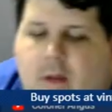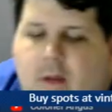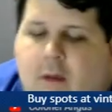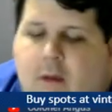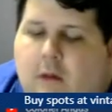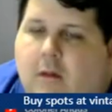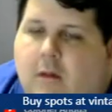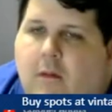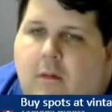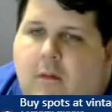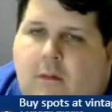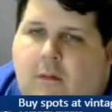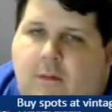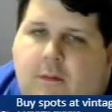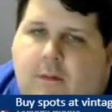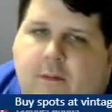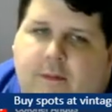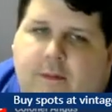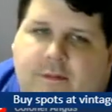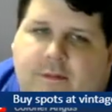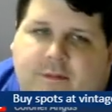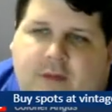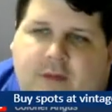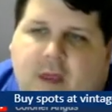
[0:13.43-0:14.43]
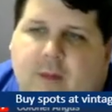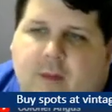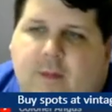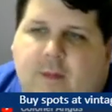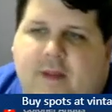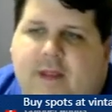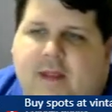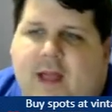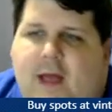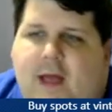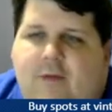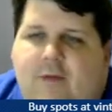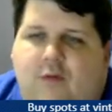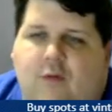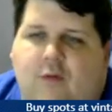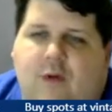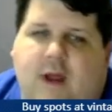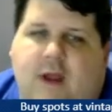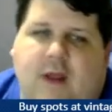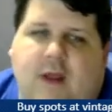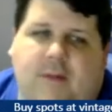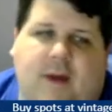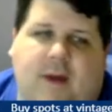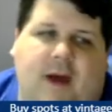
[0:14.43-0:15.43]
Let's see how many times we're
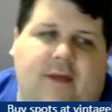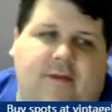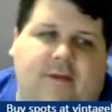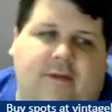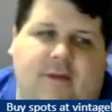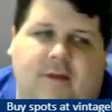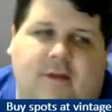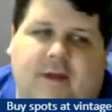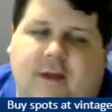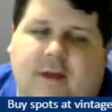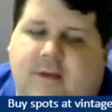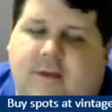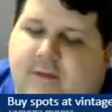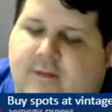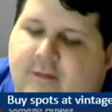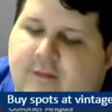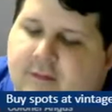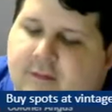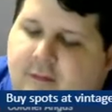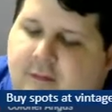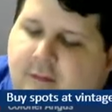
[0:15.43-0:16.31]
randomizing this.